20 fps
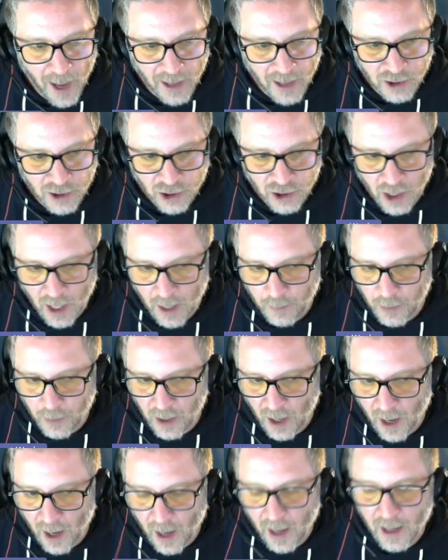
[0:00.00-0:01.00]
batch
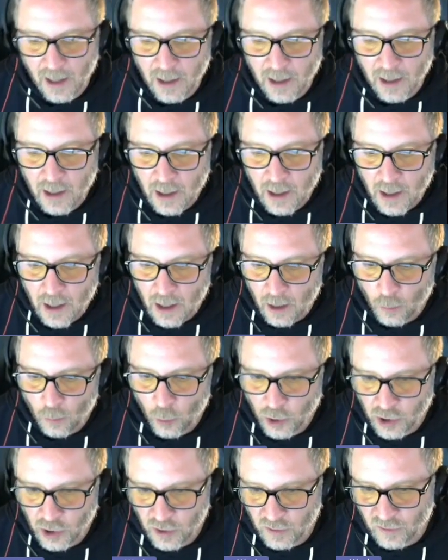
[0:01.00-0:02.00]
API,
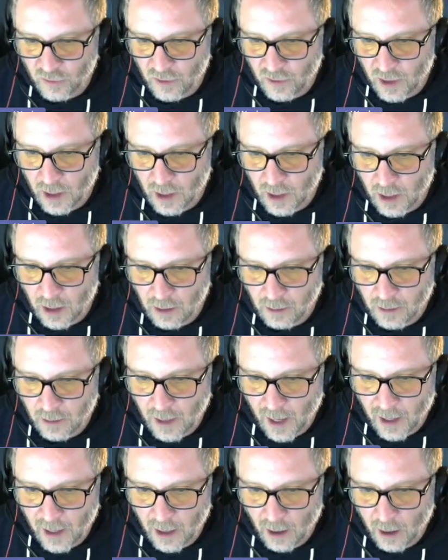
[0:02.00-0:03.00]
which is
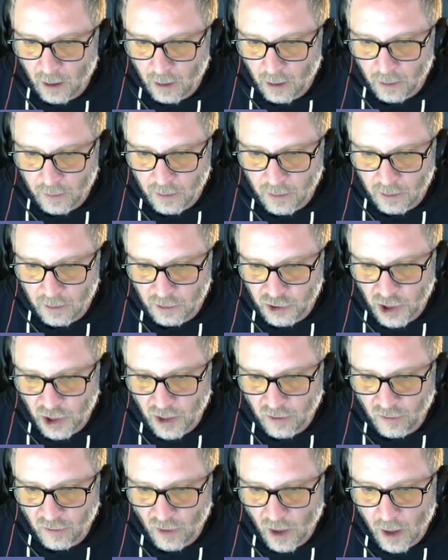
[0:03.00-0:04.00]
the data, the
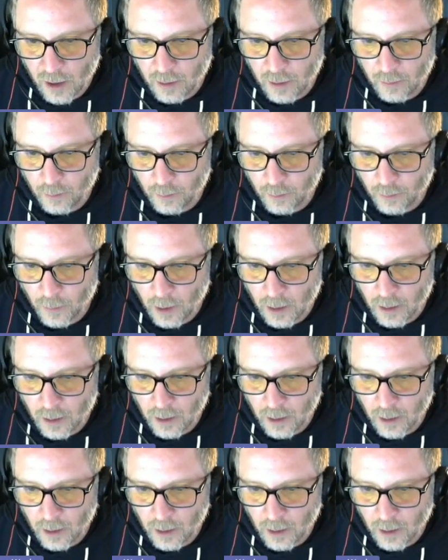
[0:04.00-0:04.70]
JSON